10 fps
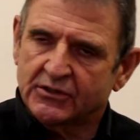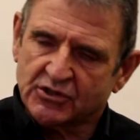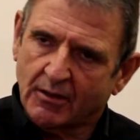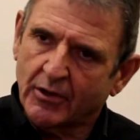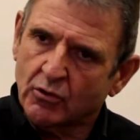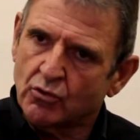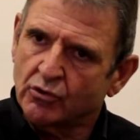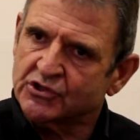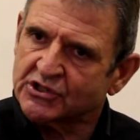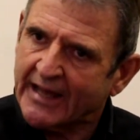someone who
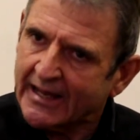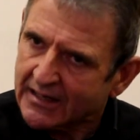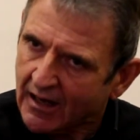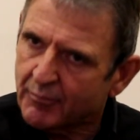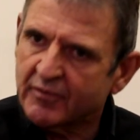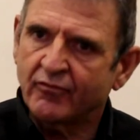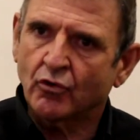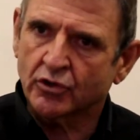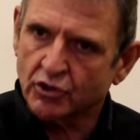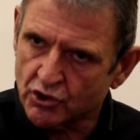could stand up
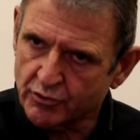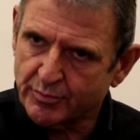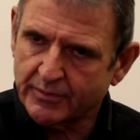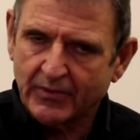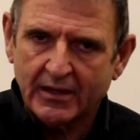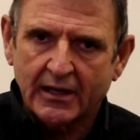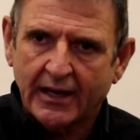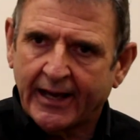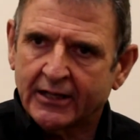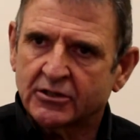before a group
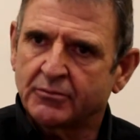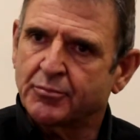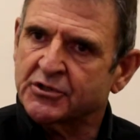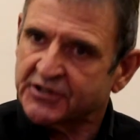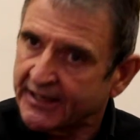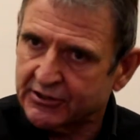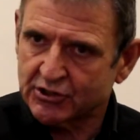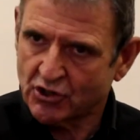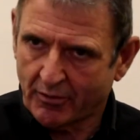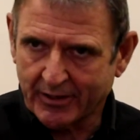and present a
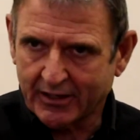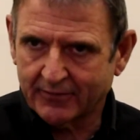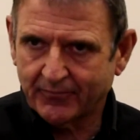topic.